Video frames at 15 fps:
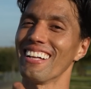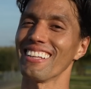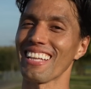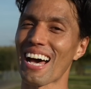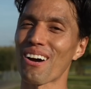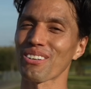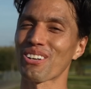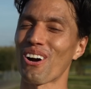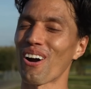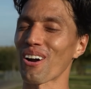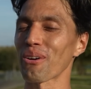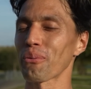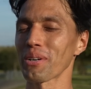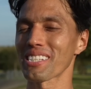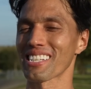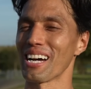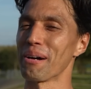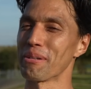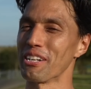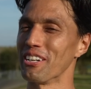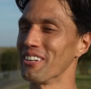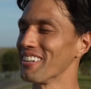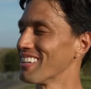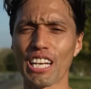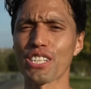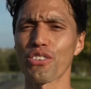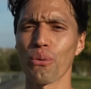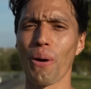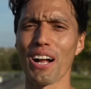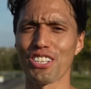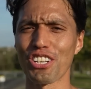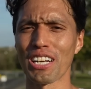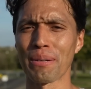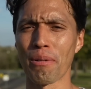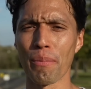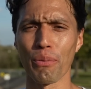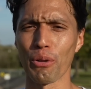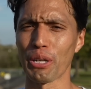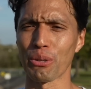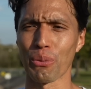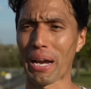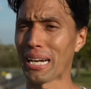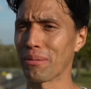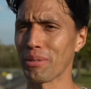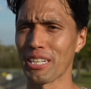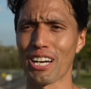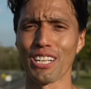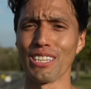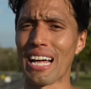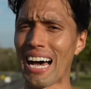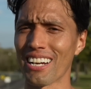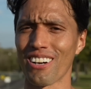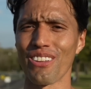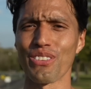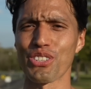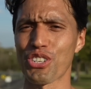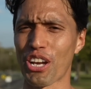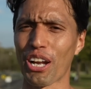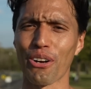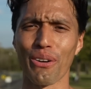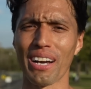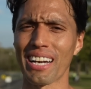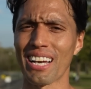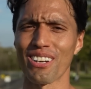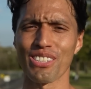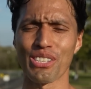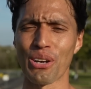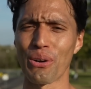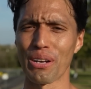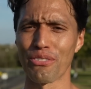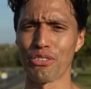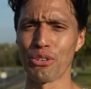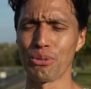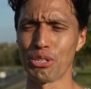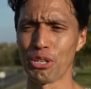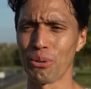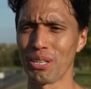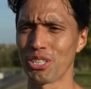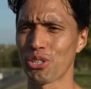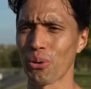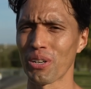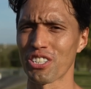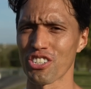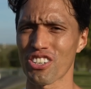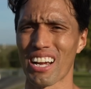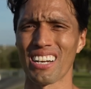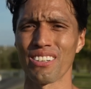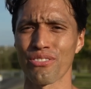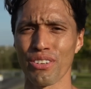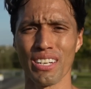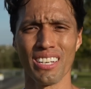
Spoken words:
Loud Car, what's up, dude? Thanks for watching. I'm uploading randomly a lot on this channel right now, so if you do enjoy just kind of